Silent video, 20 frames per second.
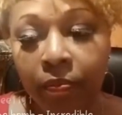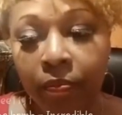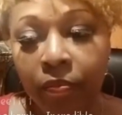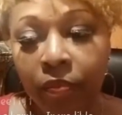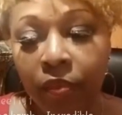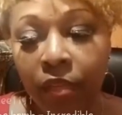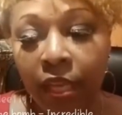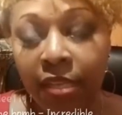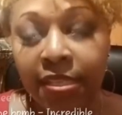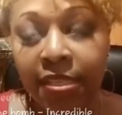
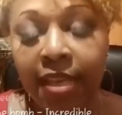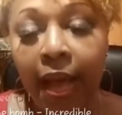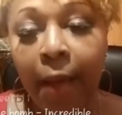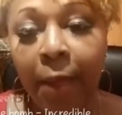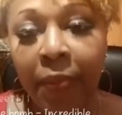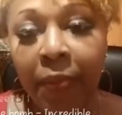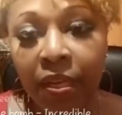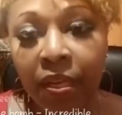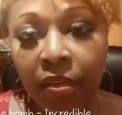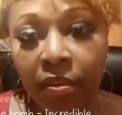See?
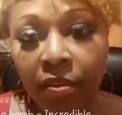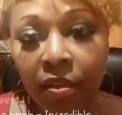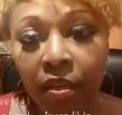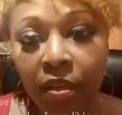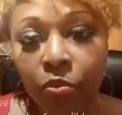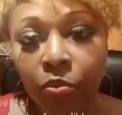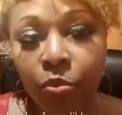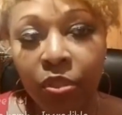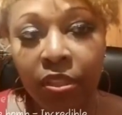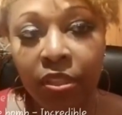It's
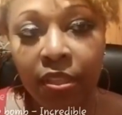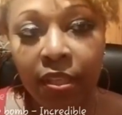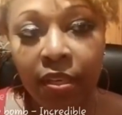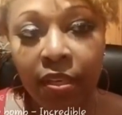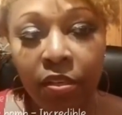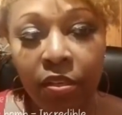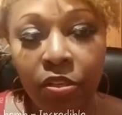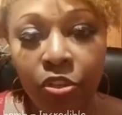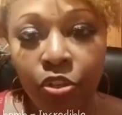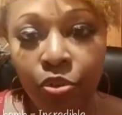happening
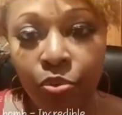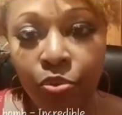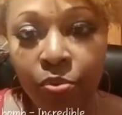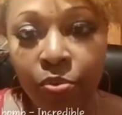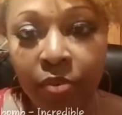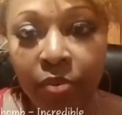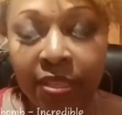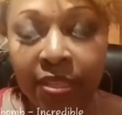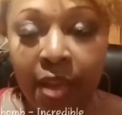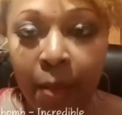
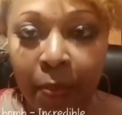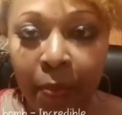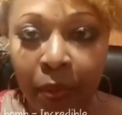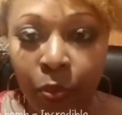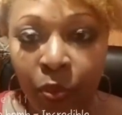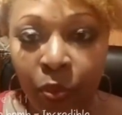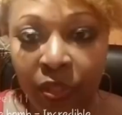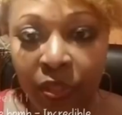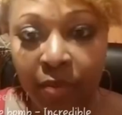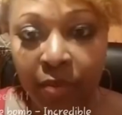within
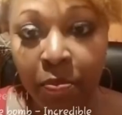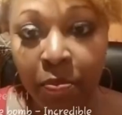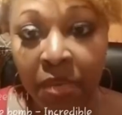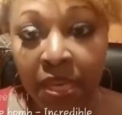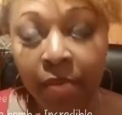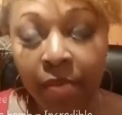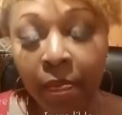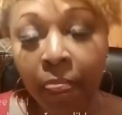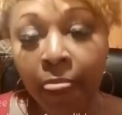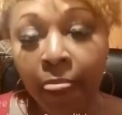you, it's
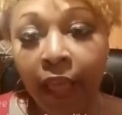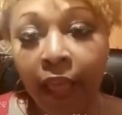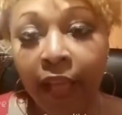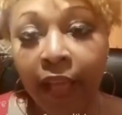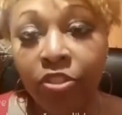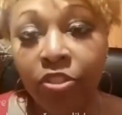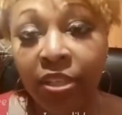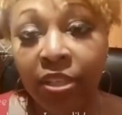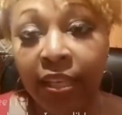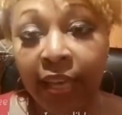happening within
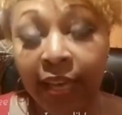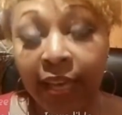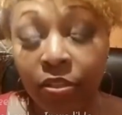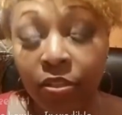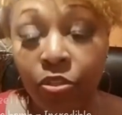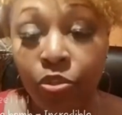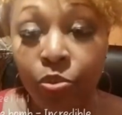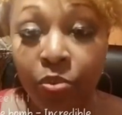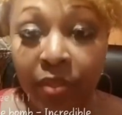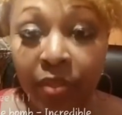me,
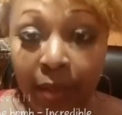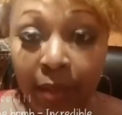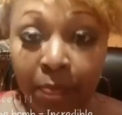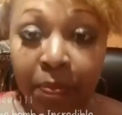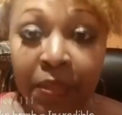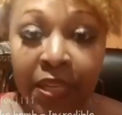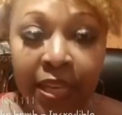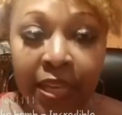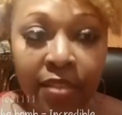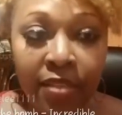and to
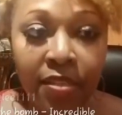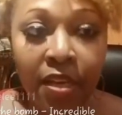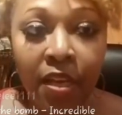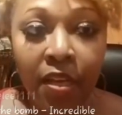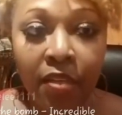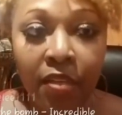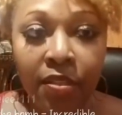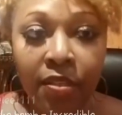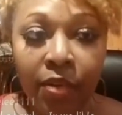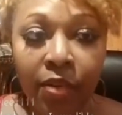get to
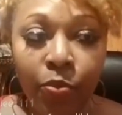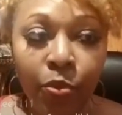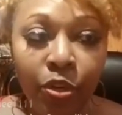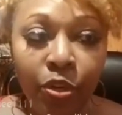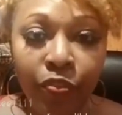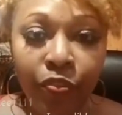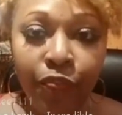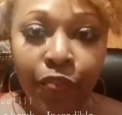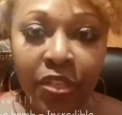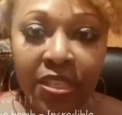that place,
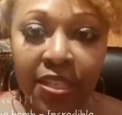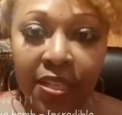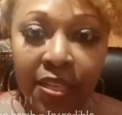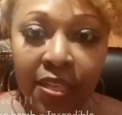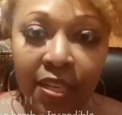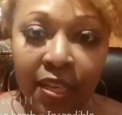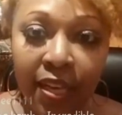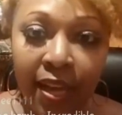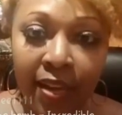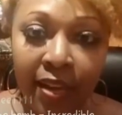not where
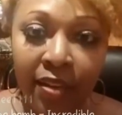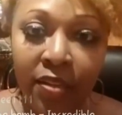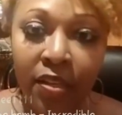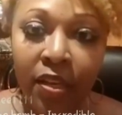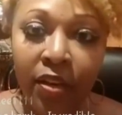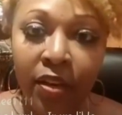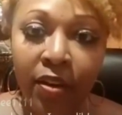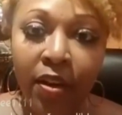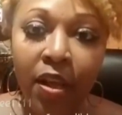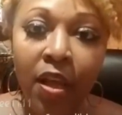you're
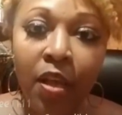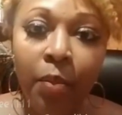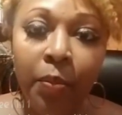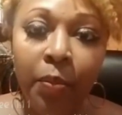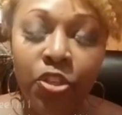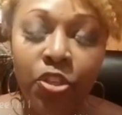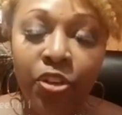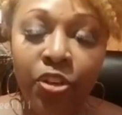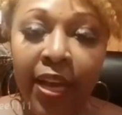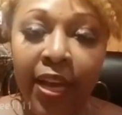physically getting
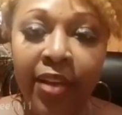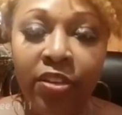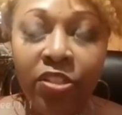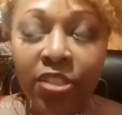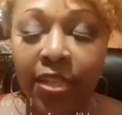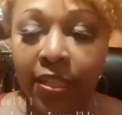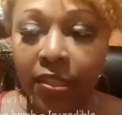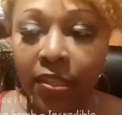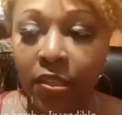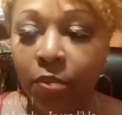there,
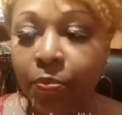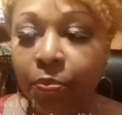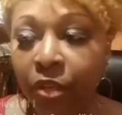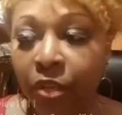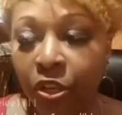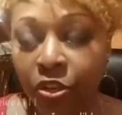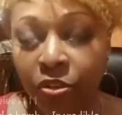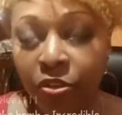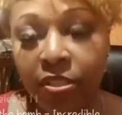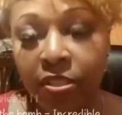but you're
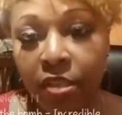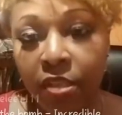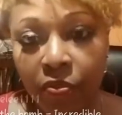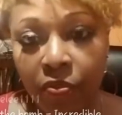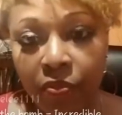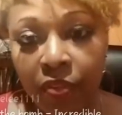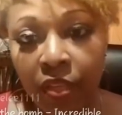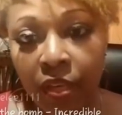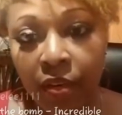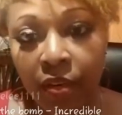energetically
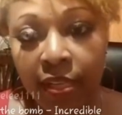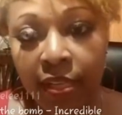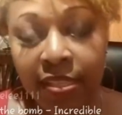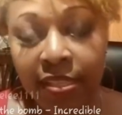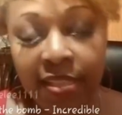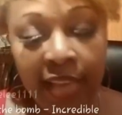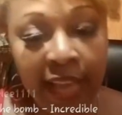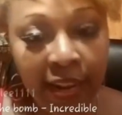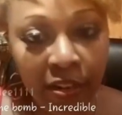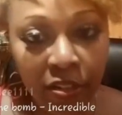bringing
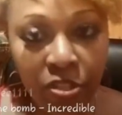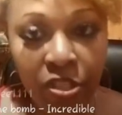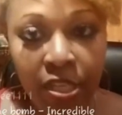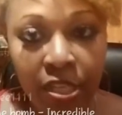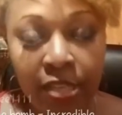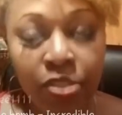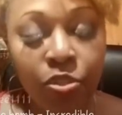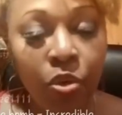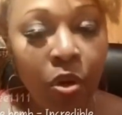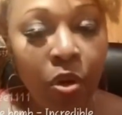yourself there.
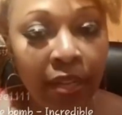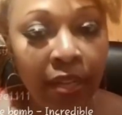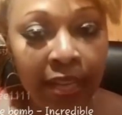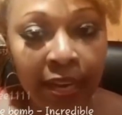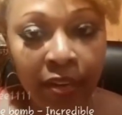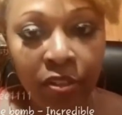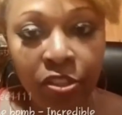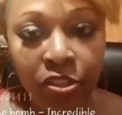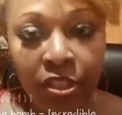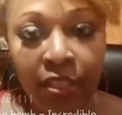It's
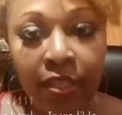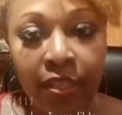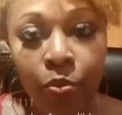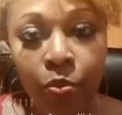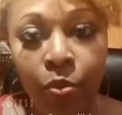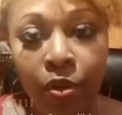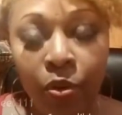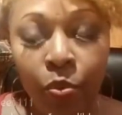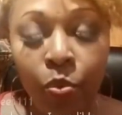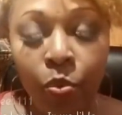energy. It's all
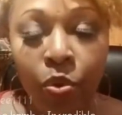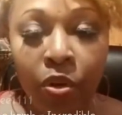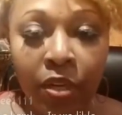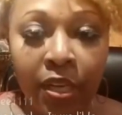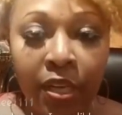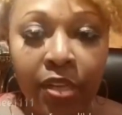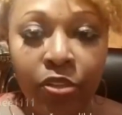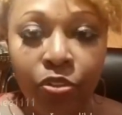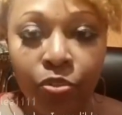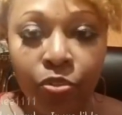energy
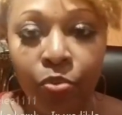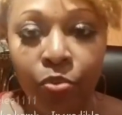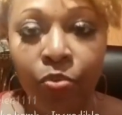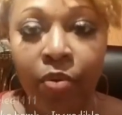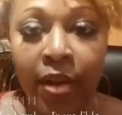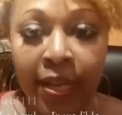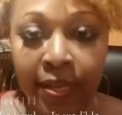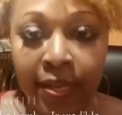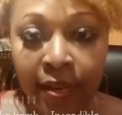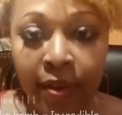that we are
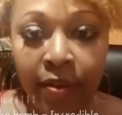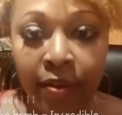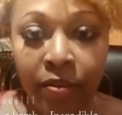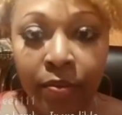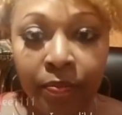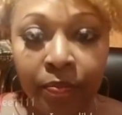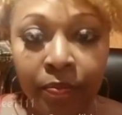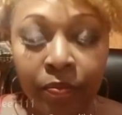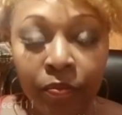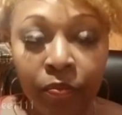working through
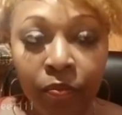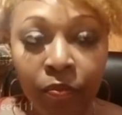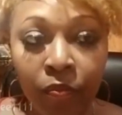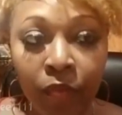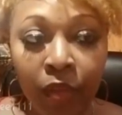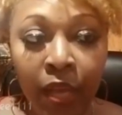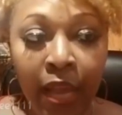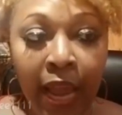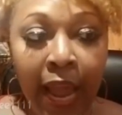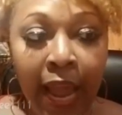right now.